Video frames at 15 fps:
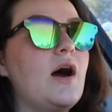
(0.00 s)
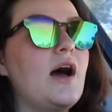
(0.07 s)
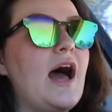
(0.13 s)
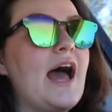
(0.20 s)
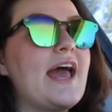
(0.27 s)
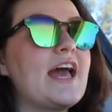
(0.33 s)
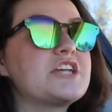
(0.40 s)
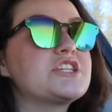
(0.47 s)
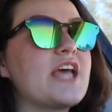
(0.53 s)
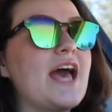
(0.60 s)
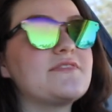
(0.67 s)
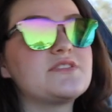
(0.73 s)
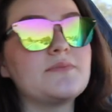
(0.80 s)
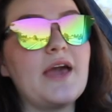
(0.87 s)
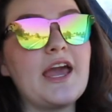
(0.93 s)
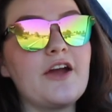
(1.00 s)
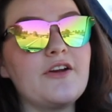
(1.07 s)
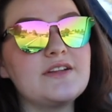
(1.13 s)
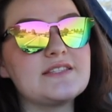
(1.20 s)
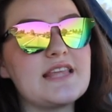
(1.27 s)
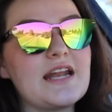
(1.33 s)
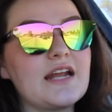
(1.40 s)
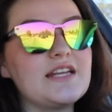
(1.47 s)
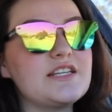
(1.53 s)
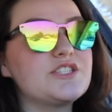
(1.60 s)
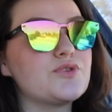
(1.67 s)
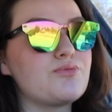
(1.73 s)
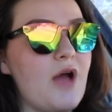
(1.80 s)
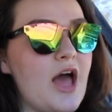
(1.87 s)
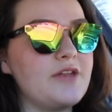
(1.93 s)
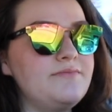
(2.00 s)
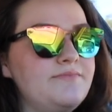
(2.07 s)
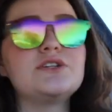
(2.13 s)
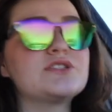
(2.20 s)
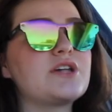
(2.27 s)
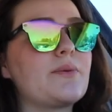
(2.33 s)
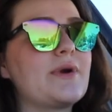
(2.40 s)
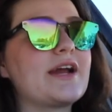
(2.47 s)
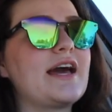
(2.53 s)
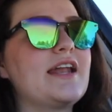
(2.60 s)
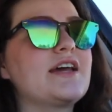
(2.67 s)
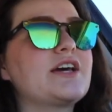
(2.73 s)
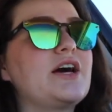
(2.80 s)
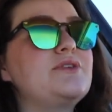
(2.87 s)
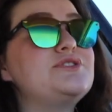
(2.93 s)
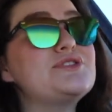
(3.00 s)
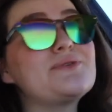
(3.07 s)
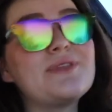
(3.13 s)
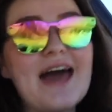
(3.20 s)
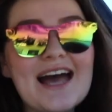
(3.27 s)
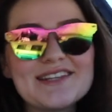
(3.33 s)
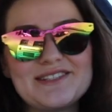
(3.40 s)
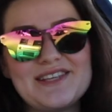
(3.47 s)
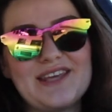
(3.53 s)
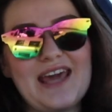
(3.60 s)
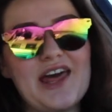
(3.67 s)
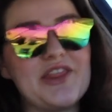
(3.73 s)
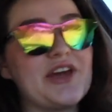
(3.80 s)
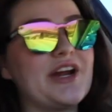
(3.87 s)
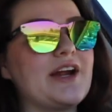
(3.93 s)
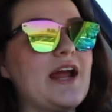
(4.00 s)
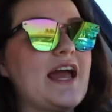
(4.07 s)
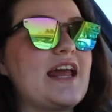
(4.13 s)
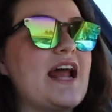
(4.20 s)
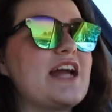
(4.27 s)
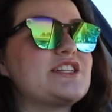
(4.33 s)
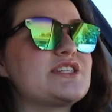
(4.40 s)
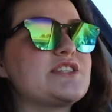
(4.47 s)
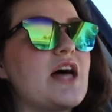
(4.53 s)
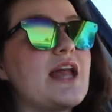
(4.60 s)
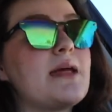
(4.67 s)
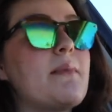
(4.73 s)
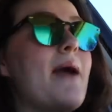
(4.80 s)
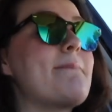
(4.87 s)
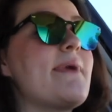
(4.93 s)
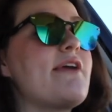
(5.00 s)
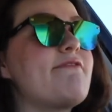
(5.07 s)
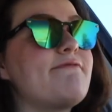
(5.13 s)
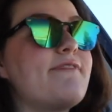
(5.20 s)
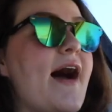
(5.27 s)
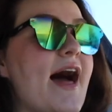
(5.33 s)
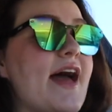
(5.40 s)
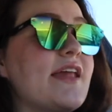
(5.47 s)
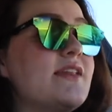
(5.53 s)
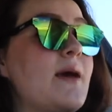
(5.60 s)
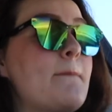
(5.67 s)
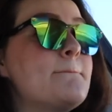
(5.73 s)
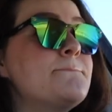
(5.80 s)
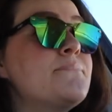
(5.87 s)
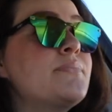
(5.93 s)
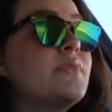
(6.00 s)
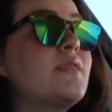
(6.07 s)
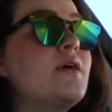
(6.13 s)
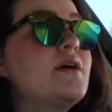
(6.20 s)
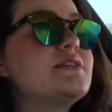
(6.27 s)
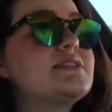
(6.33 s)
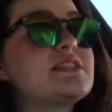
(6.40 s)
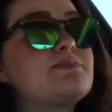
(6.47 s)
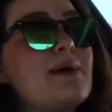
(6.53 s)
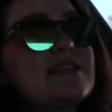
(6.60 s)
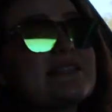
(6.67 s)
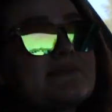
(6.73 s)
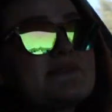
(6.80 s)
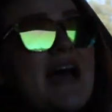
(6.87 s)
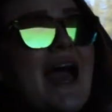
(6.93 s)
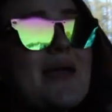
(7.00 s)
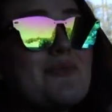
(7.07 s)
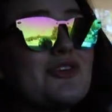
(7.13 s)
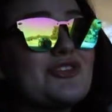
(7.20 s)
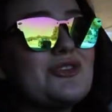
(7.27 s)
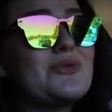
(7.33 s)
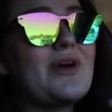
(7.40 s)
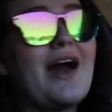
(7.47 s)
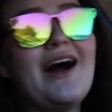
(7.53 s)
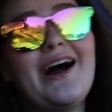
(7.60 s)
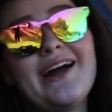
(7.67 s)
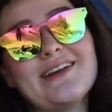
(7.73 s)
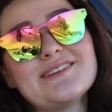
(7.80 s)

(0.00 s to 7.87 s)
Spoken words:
I actually have some errands that I need to run, so we're gonna go do that together. And I just thought it might be fun to spend some time with you guys.